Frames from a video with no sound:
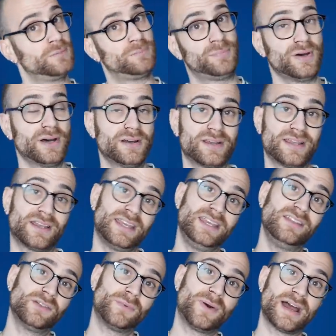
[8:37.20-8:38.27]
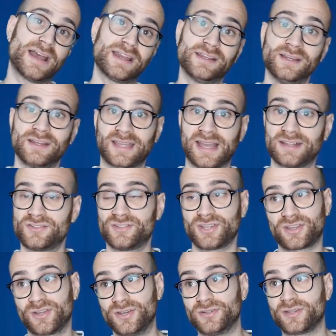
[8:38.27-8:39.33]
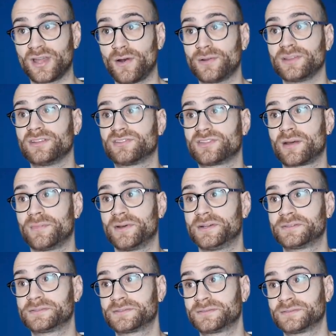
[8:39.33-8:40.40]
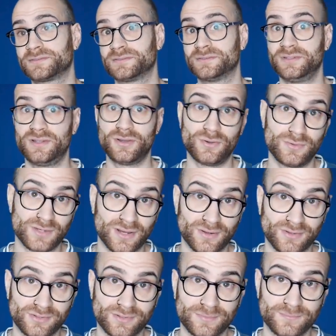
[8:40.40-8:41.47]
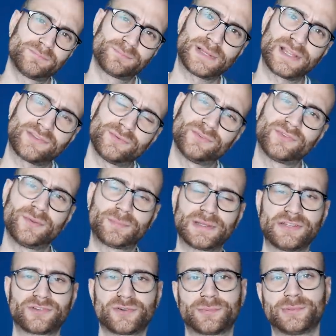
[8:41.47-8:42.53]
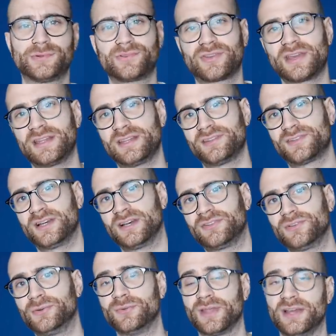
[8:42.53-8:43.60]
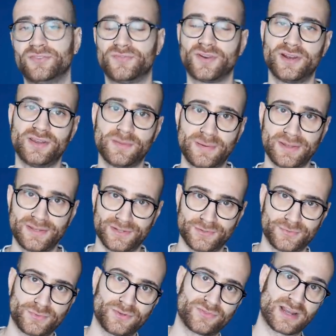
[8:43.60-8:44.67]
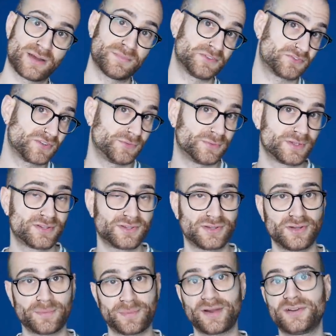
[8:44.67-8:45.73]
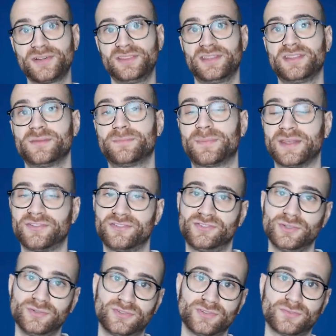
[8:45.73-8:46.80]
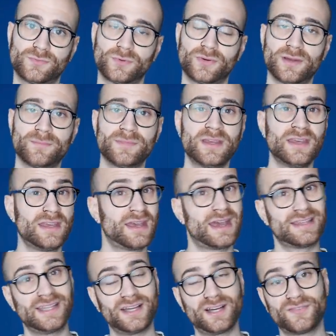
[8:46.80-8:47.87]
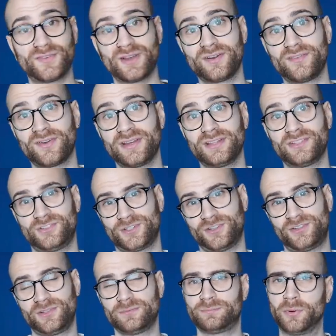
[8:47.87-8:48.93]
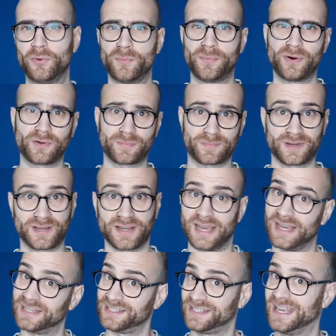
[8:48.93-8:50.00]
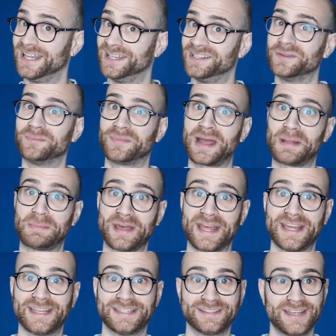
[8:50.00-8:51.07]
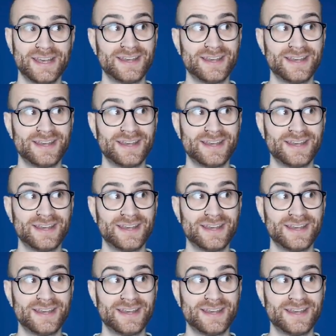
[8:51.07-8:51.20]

But either way, Kante could go in the summer. Who knows? Plus also Bleacher Report saying this article that it's very dependent on what Real Madrid want to do. Apparently they're the best suitors for him. And they are very, very interested in Paul Pogba and in Kylian Mbappe. And